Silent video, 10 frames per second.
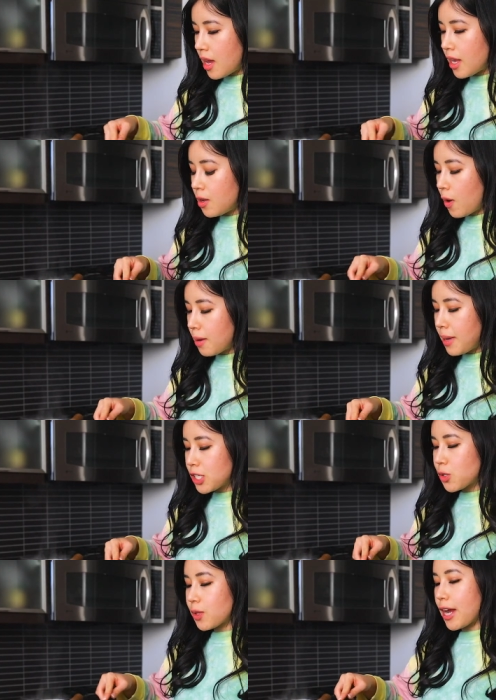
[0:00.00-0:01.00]
And you wanna
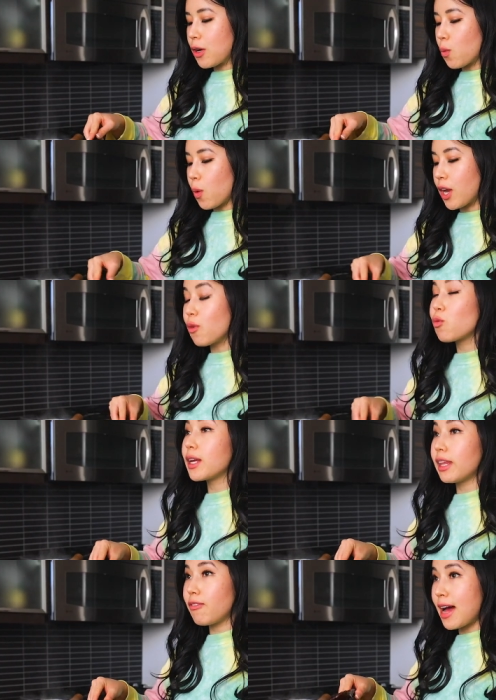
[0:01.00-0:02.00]
make sure that you're working
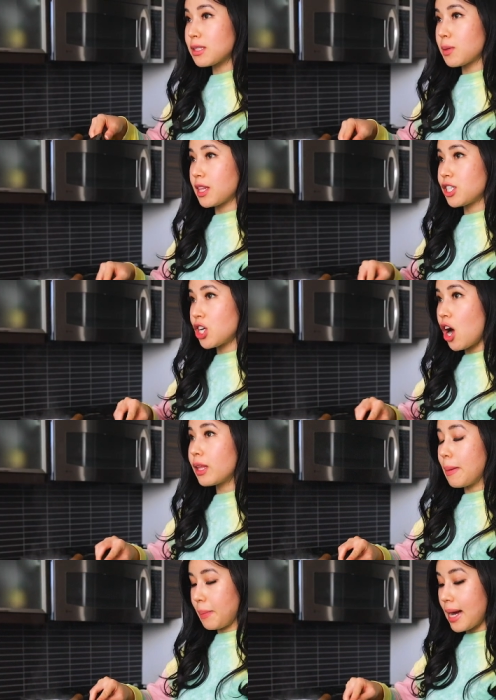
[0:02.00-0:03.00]
really fast with this
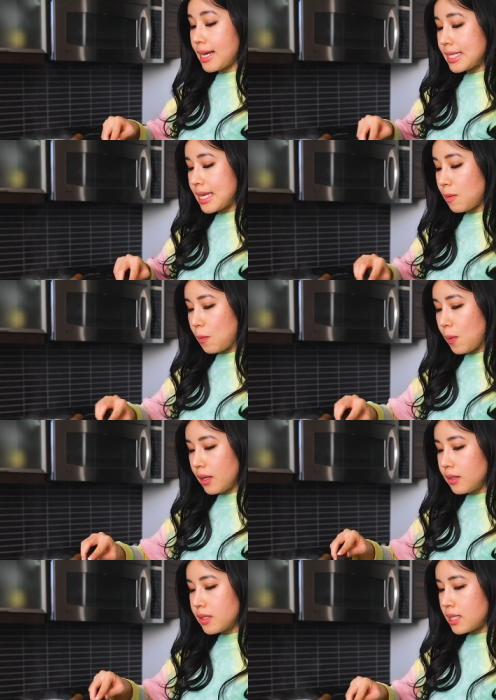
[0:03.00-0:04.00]
chocolate because it
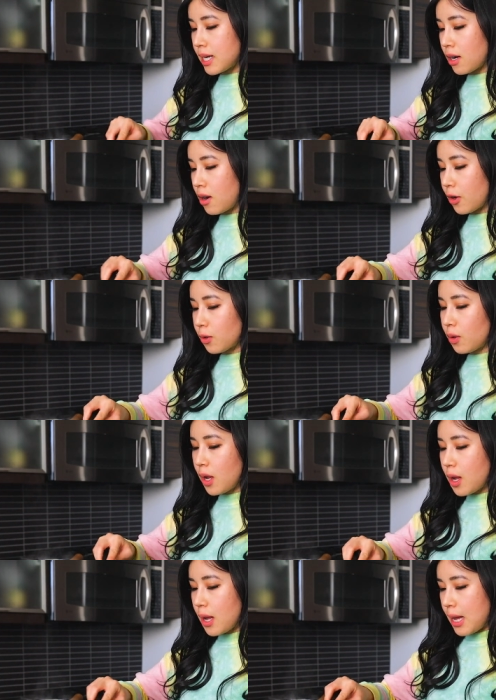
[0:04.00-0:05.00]
will stick on
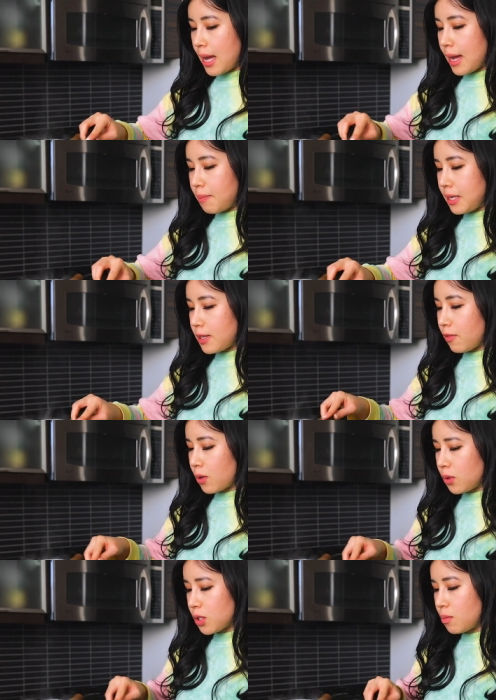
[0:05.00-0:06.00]
and be
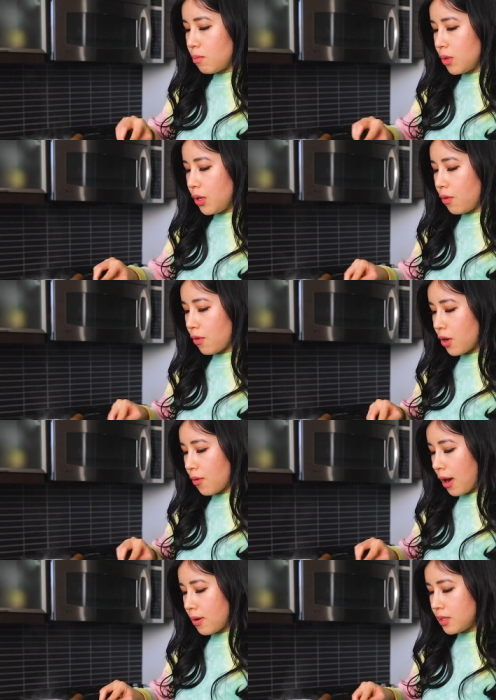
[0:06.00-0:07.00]
difficult to maneuver
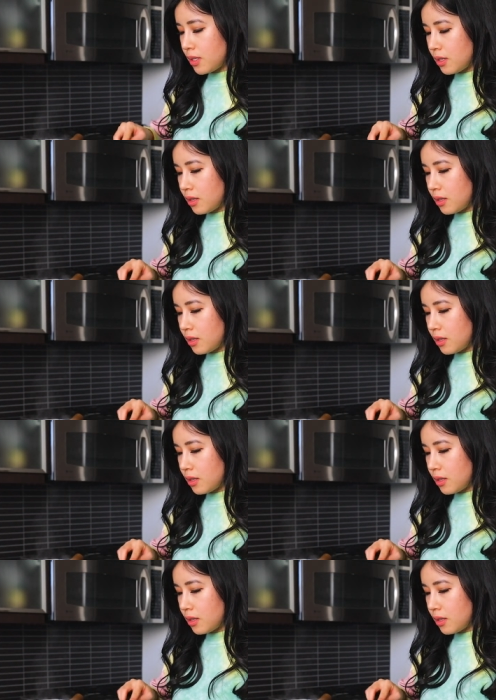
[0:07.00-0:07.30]
around.